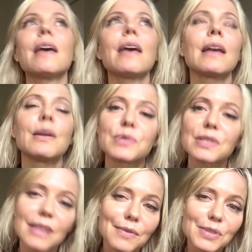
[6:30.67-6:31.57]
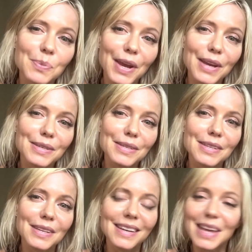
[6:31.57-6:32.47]
And it was a safe
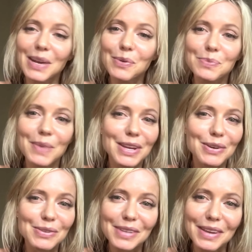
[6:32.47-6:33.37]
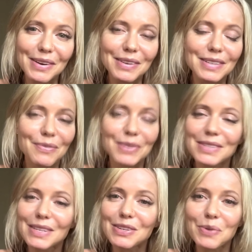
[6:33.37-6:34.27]
space. Again, it was many years later, different
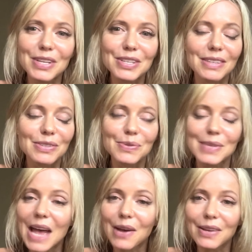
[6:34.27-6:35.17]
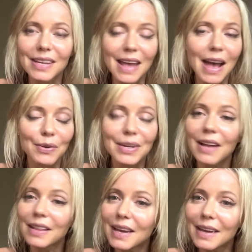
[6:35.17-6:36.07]
situation. This was out in
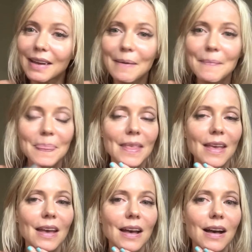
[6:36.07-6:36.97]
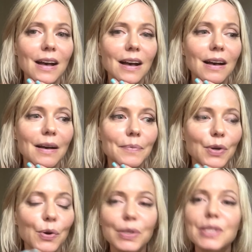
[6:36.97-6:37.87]
LA.
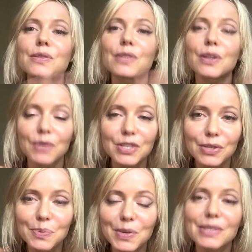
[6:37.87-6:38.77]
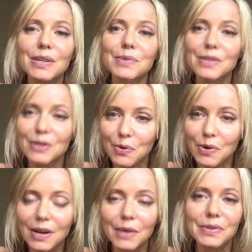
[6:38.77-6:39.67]
The original experience, I was in New
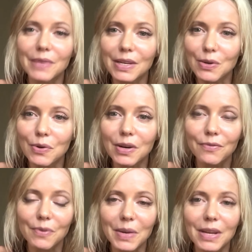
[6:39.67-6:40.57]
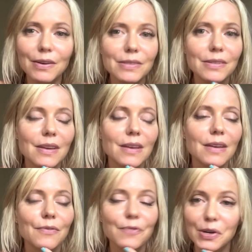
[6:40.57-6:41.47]
York. I was living in New York for many years
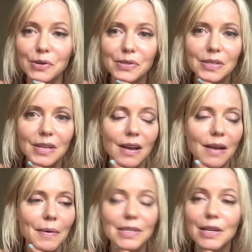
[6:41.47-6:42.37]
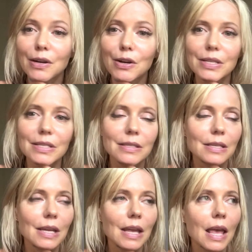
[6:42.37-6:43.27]
first as a young artist.